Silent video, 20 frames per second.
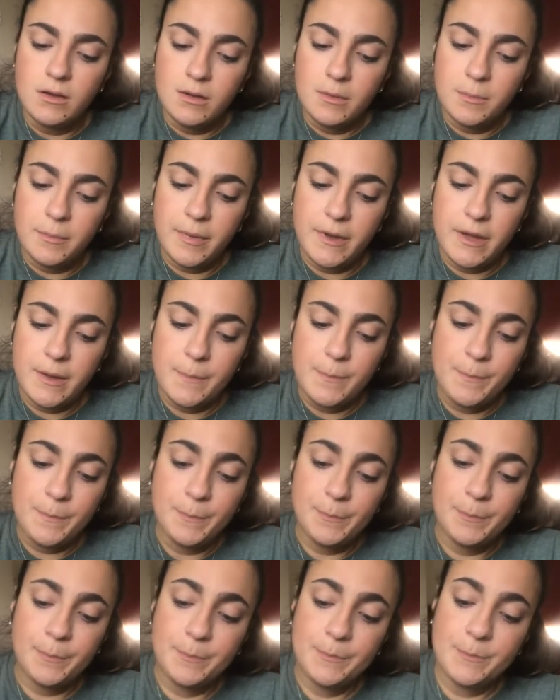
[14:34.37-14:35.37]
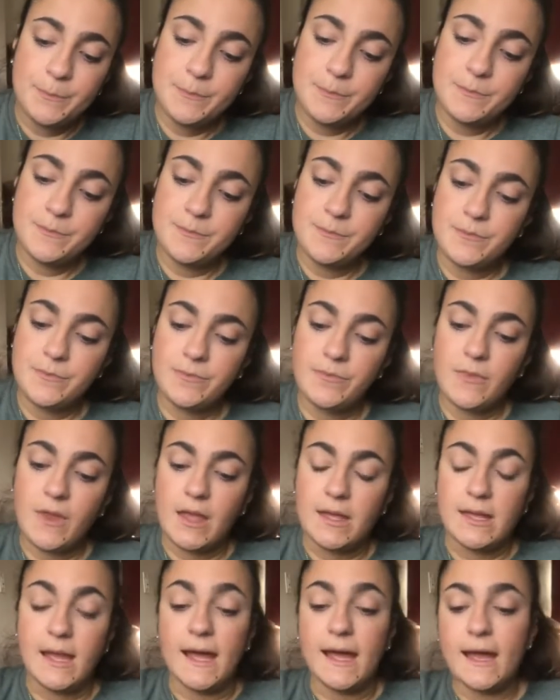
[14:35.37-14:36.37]
But
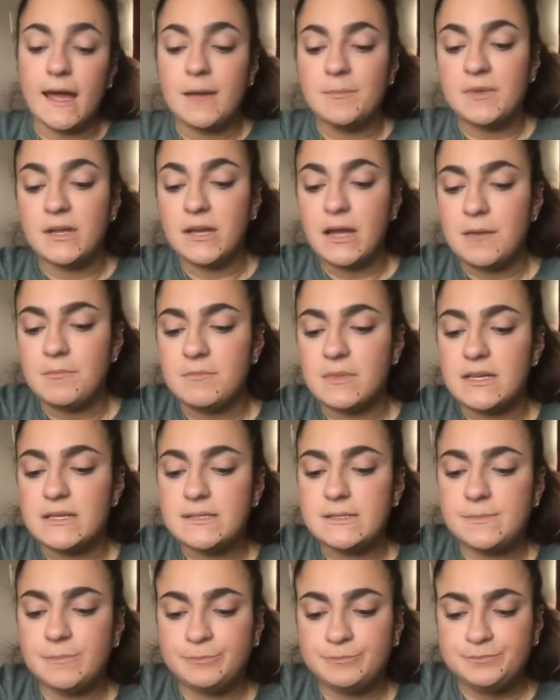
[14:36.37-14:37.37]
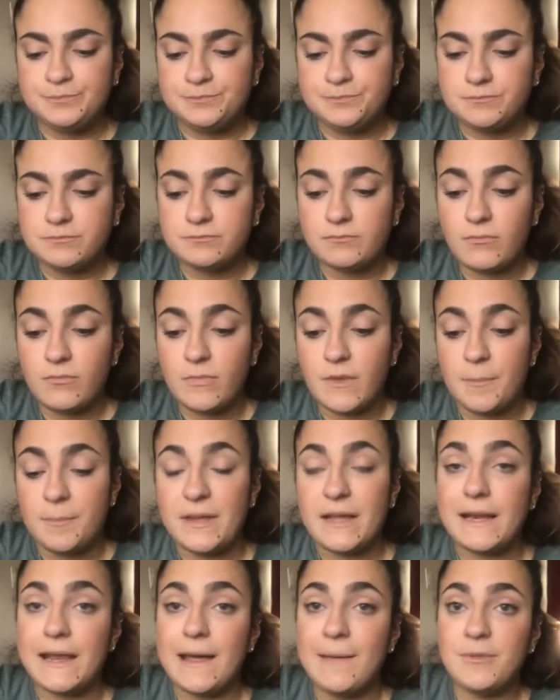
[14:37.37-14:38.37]
yeah, I mean, I miss
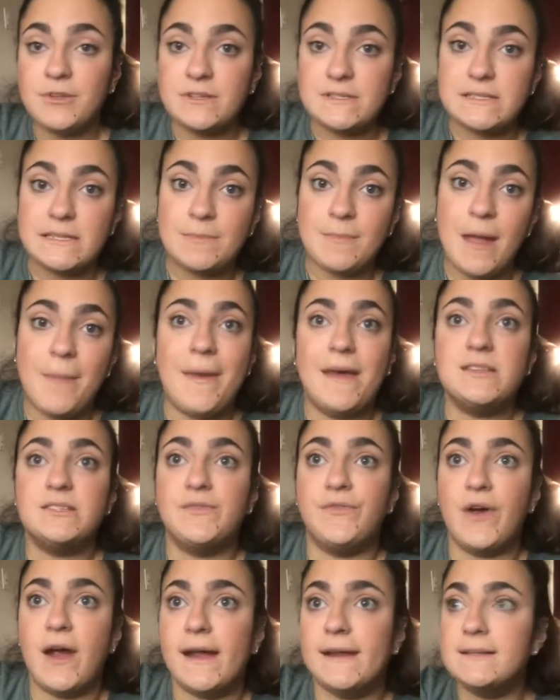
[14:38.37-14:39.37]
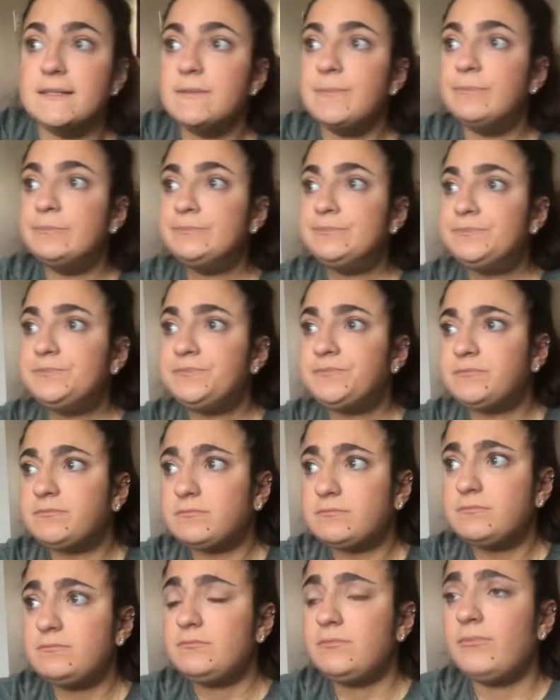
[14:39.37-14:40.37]
being able to see my best friend.
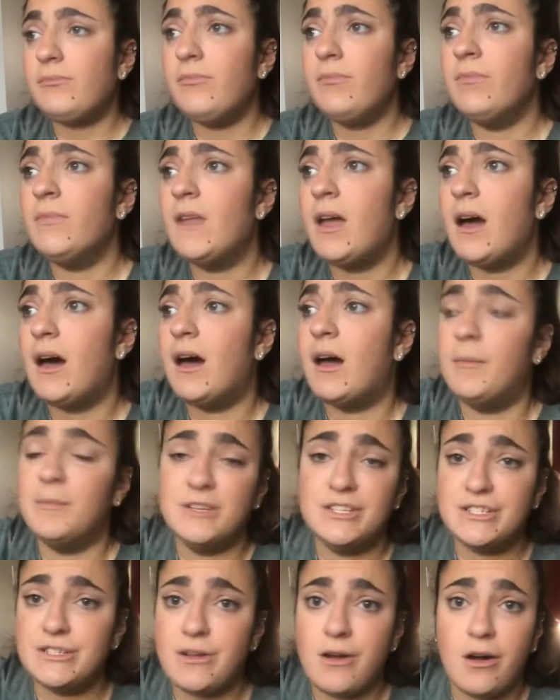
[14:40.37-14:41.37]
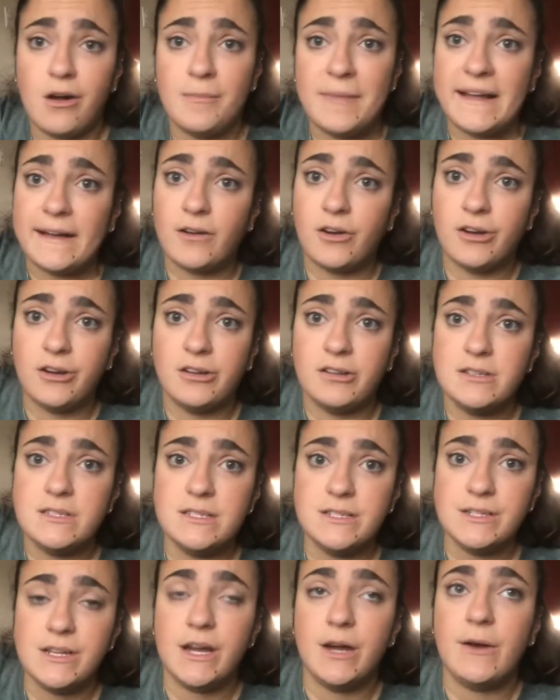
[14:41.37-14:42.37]
And just all my girls.
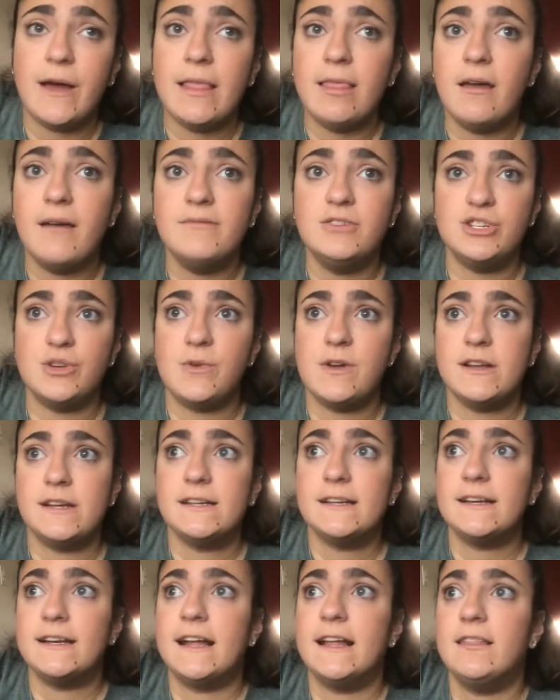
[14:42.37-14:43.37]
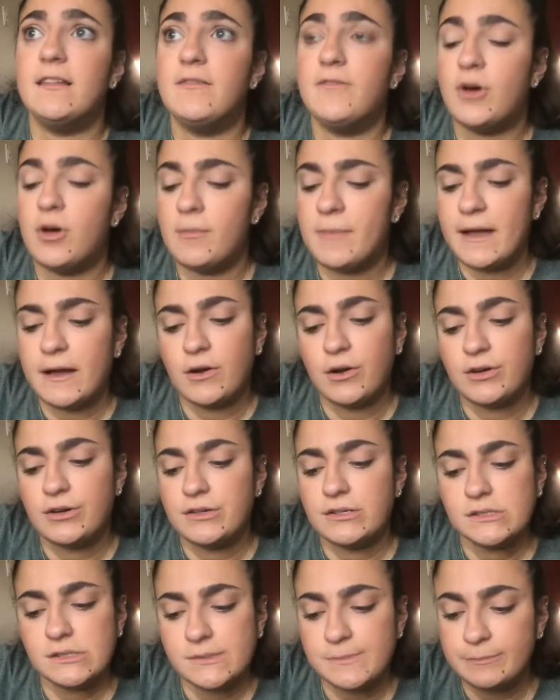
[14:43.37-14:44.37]
You know, I love Jordan and I love all my
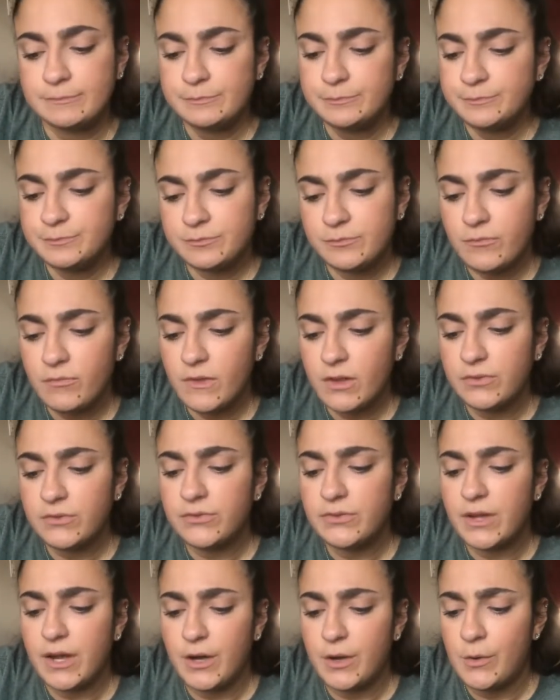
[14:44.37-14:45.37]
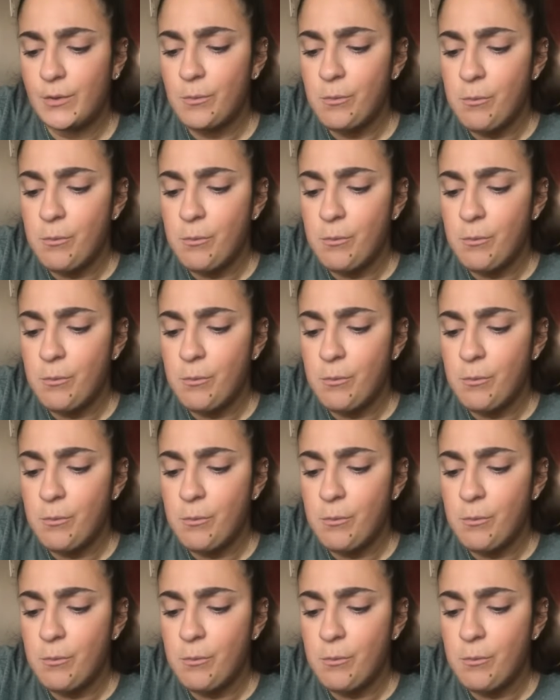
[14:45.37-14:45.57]
girls. So